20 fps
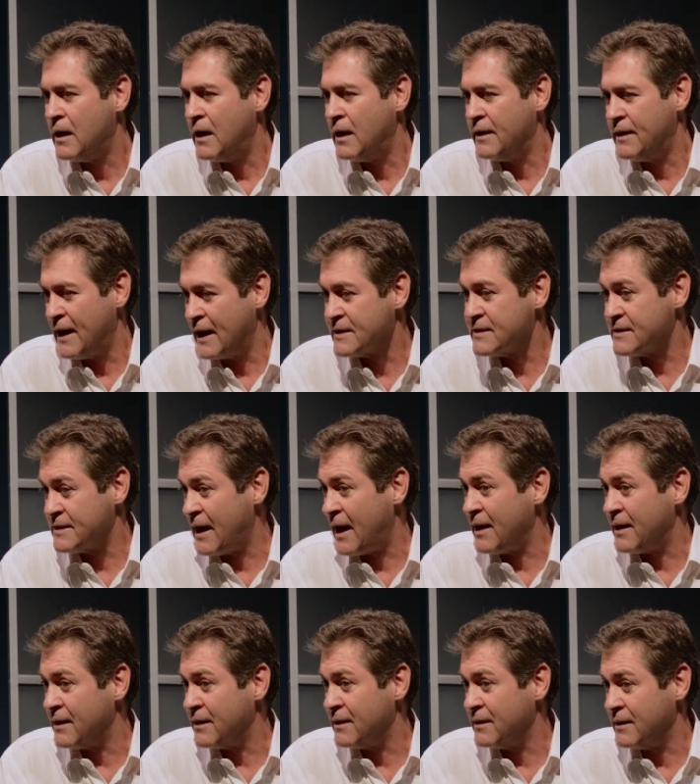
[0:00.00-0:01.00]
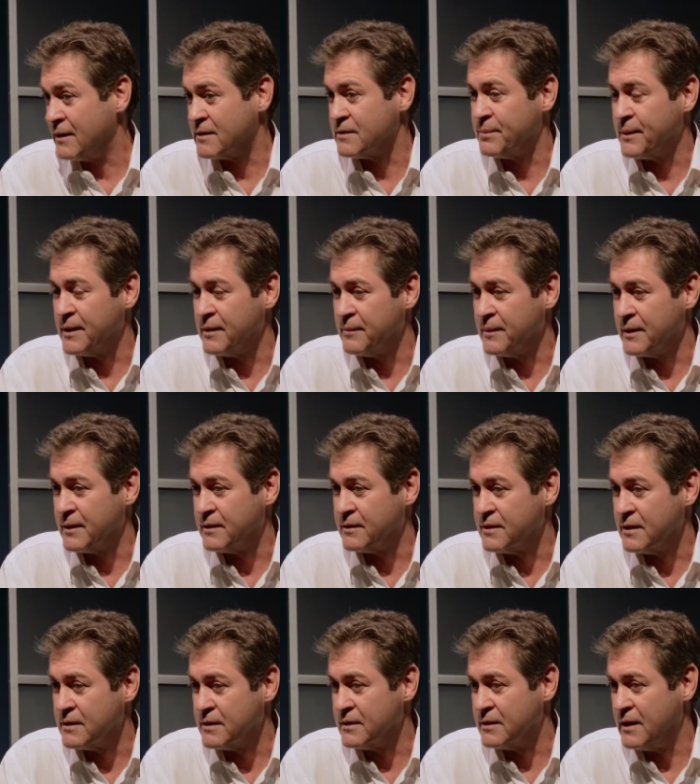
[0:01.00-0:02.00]
That's that experiment
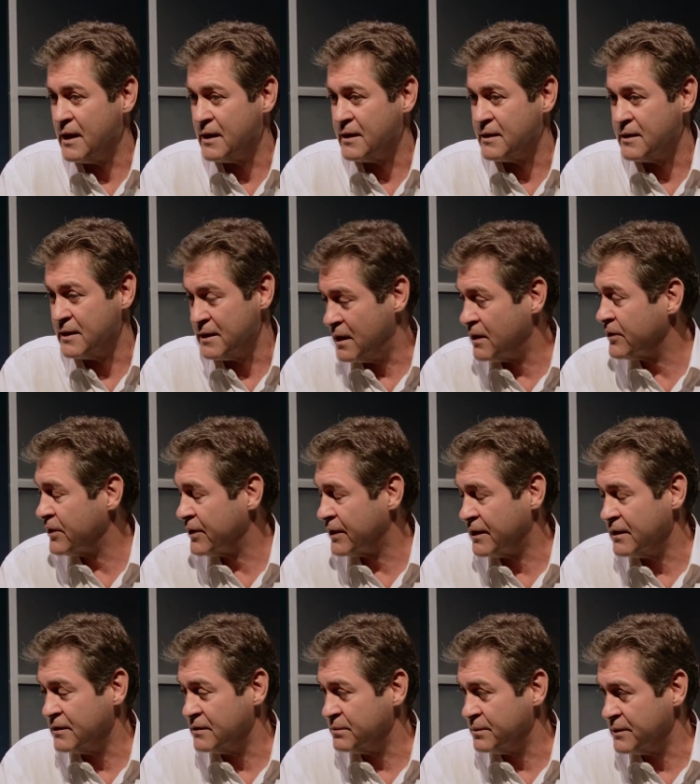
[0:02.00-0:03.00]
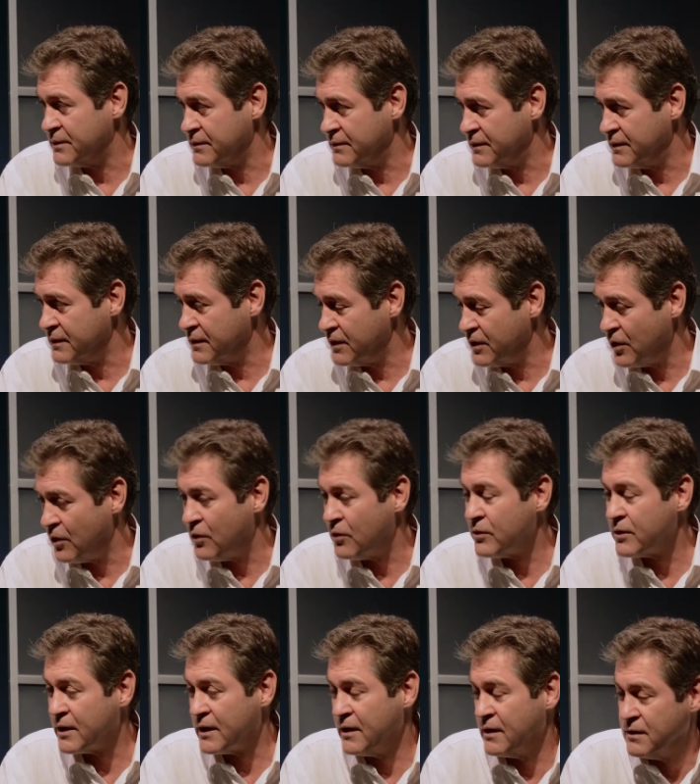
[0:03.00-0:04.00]
that the younger kids were doing. The
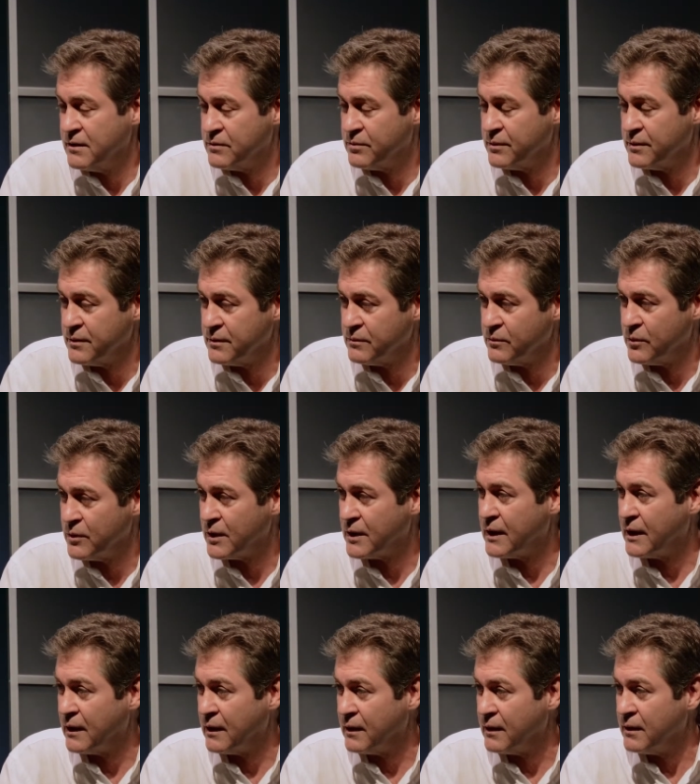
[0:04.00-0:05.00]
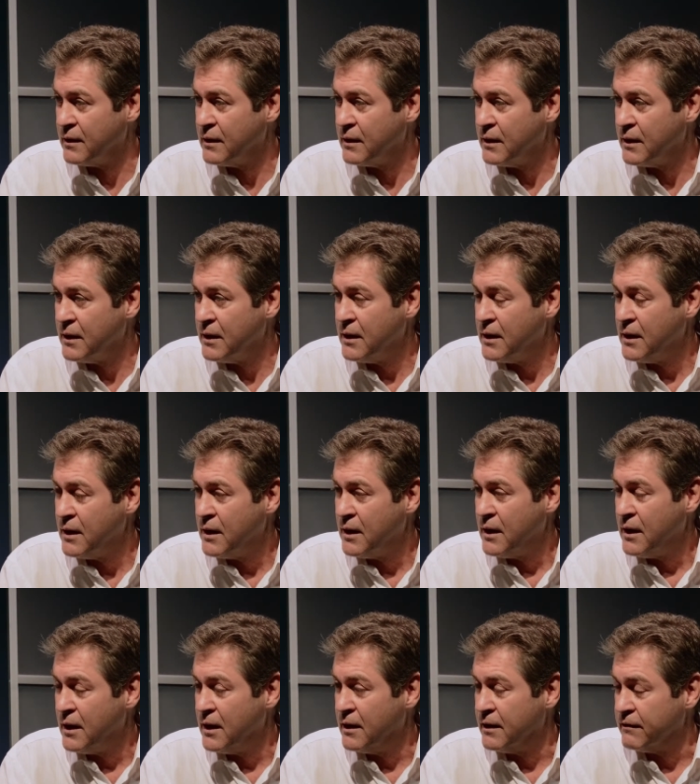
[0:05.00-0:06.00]
older kids were working
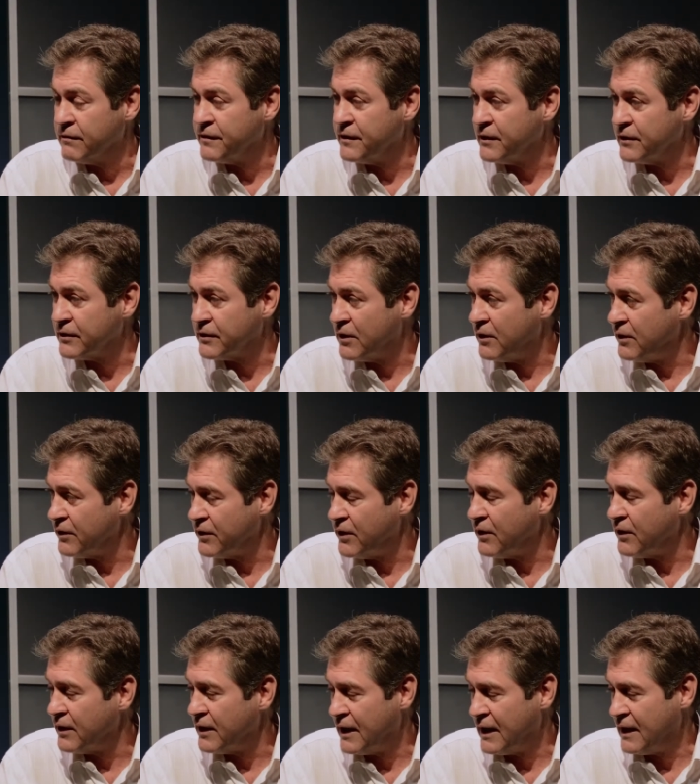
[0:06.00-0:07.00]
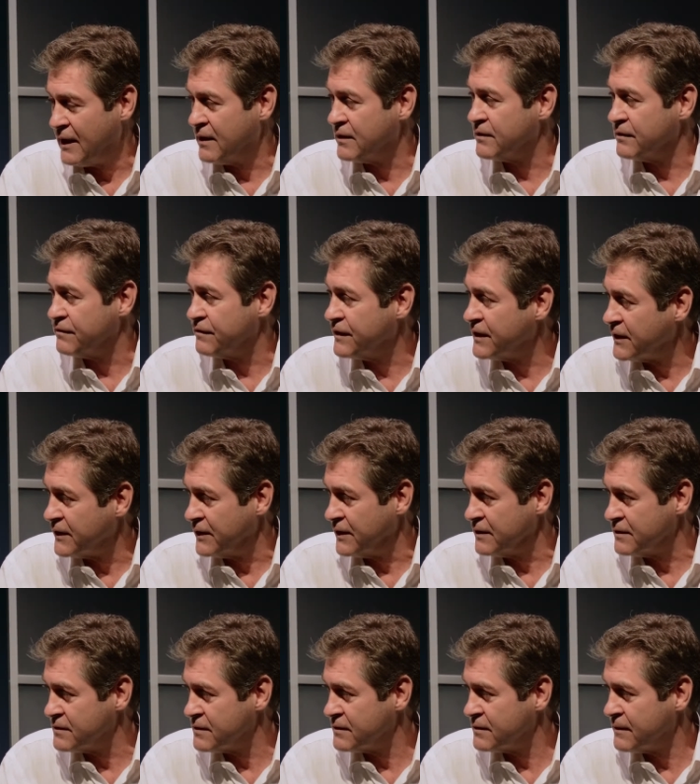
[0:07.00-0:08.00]
in a field called RNA
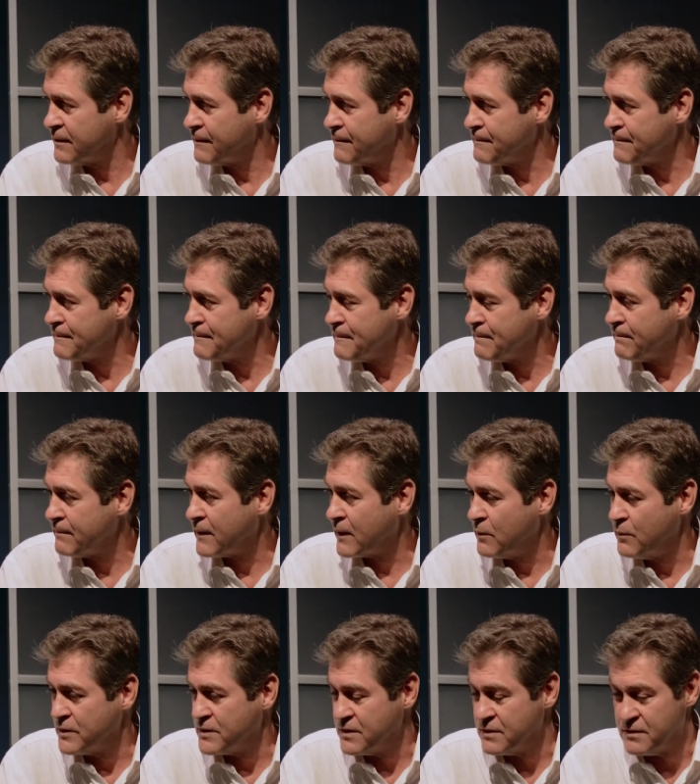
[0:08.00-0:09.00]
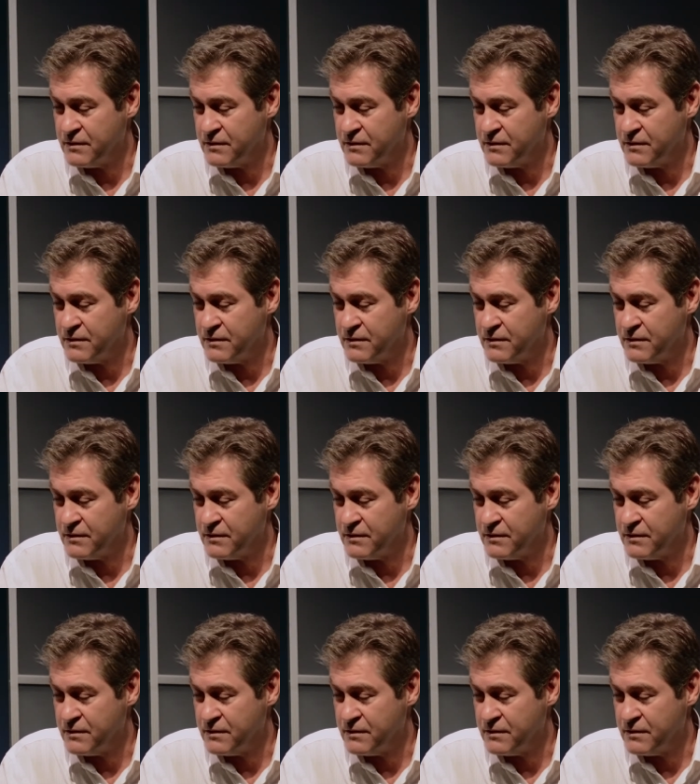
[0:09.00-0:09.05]
interference, which